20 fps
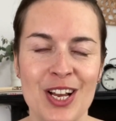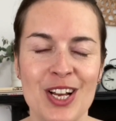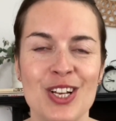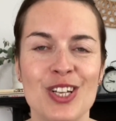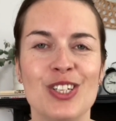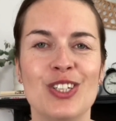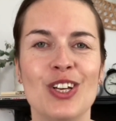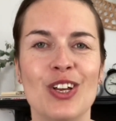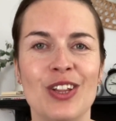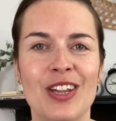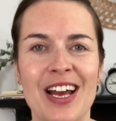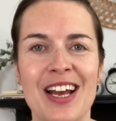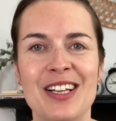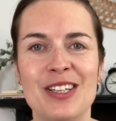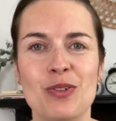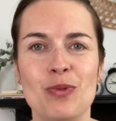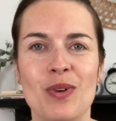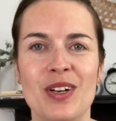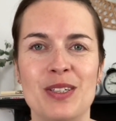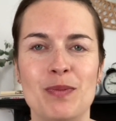So
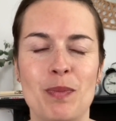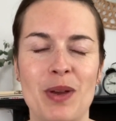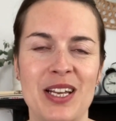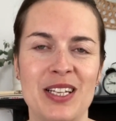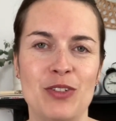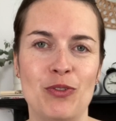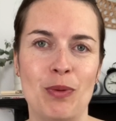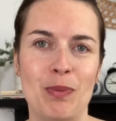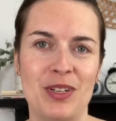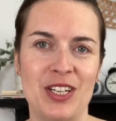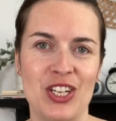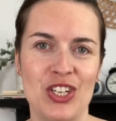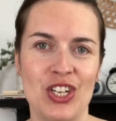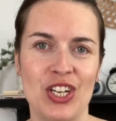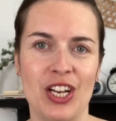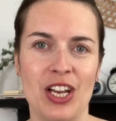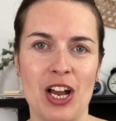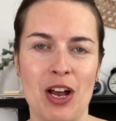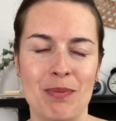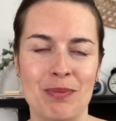that's where spaced
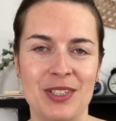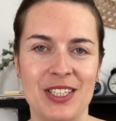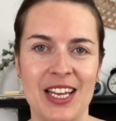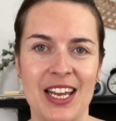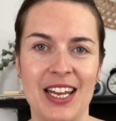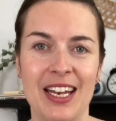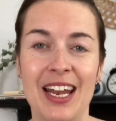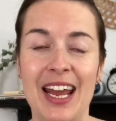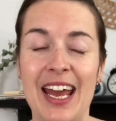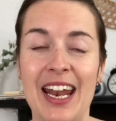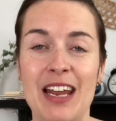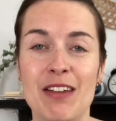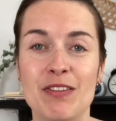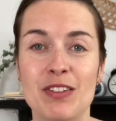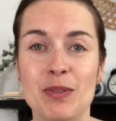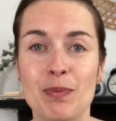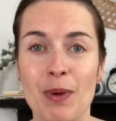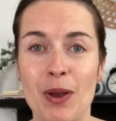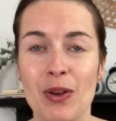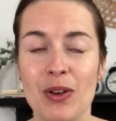repetition comes in, and I've
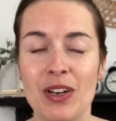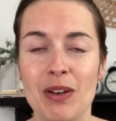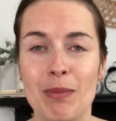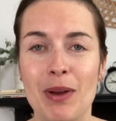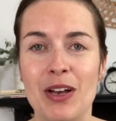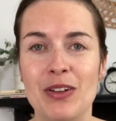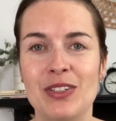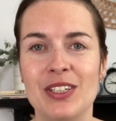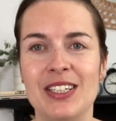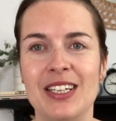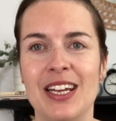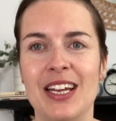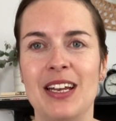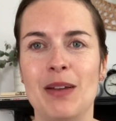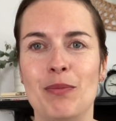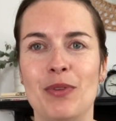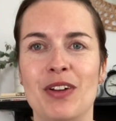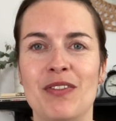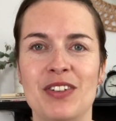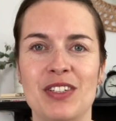spoken about it in a
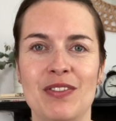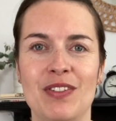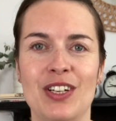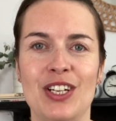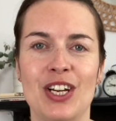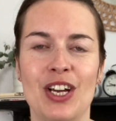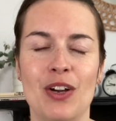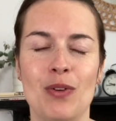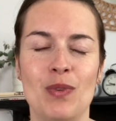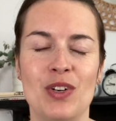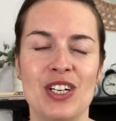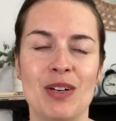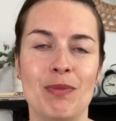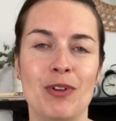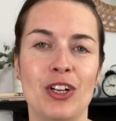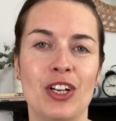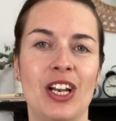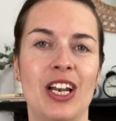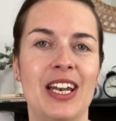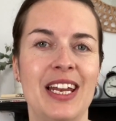previous video, which I'm
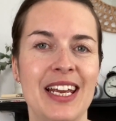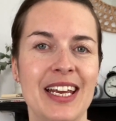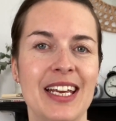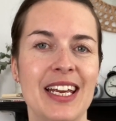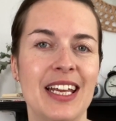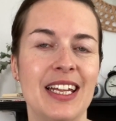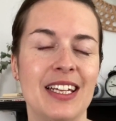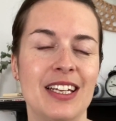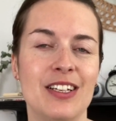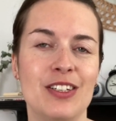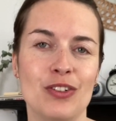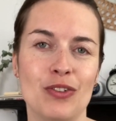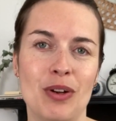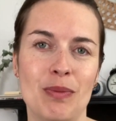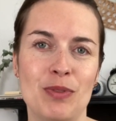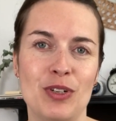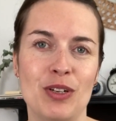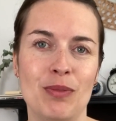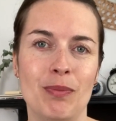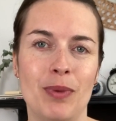going to link in the
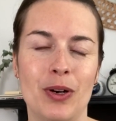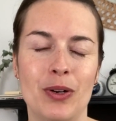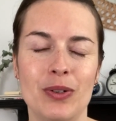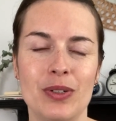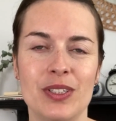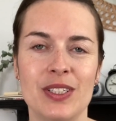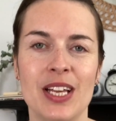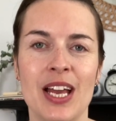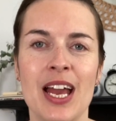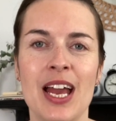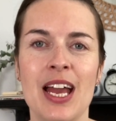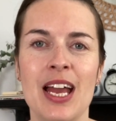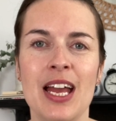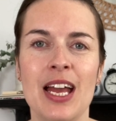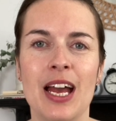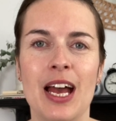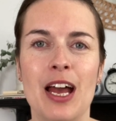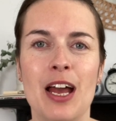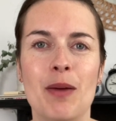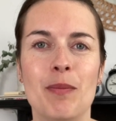description box.
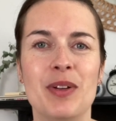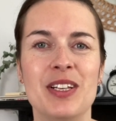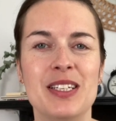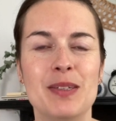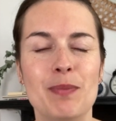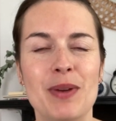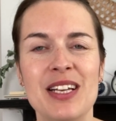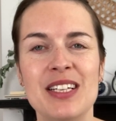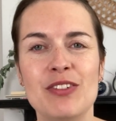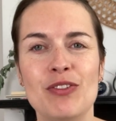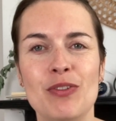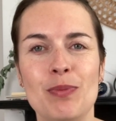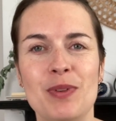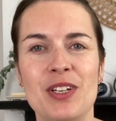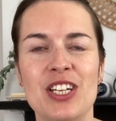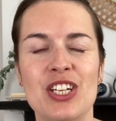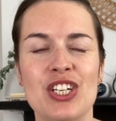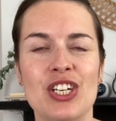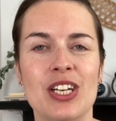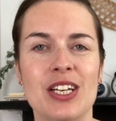But spaced
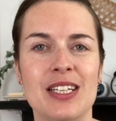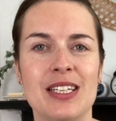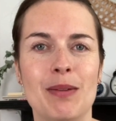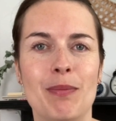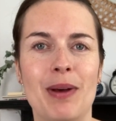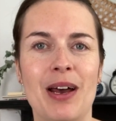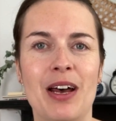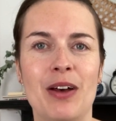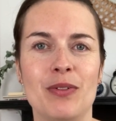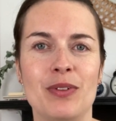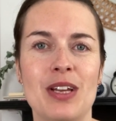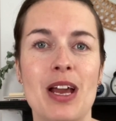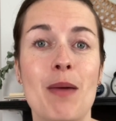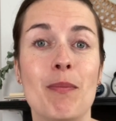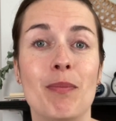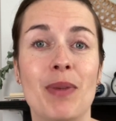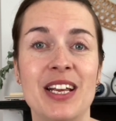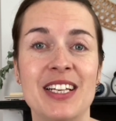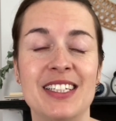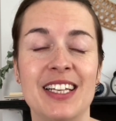repetition is about
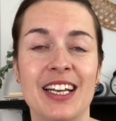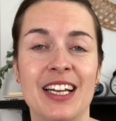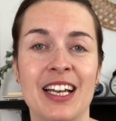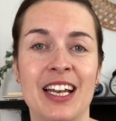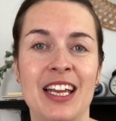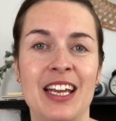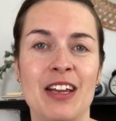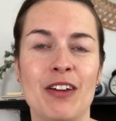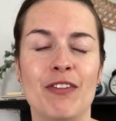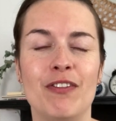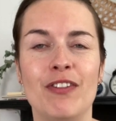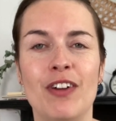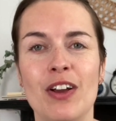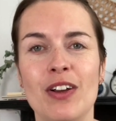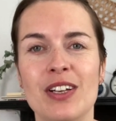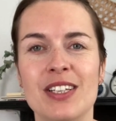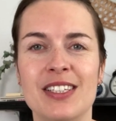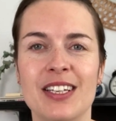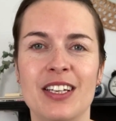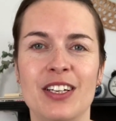basically
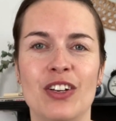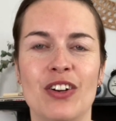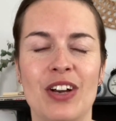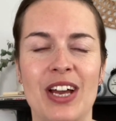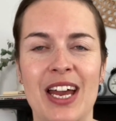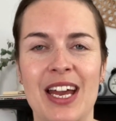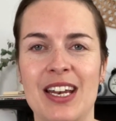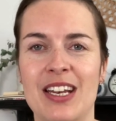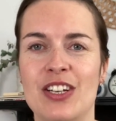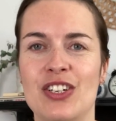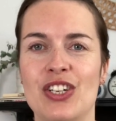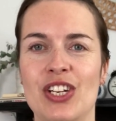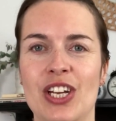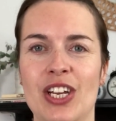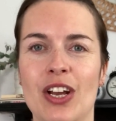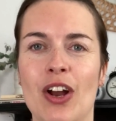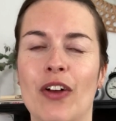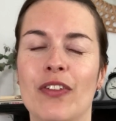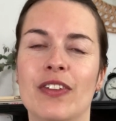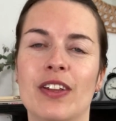focusing your
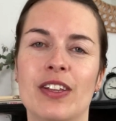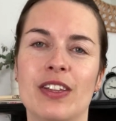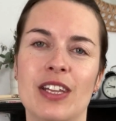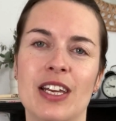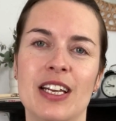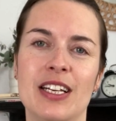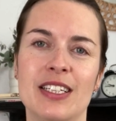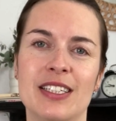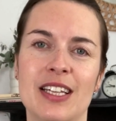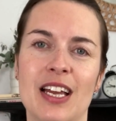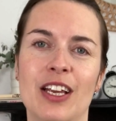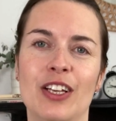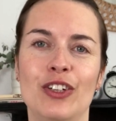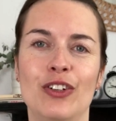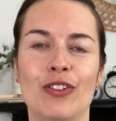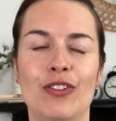energy on the things that you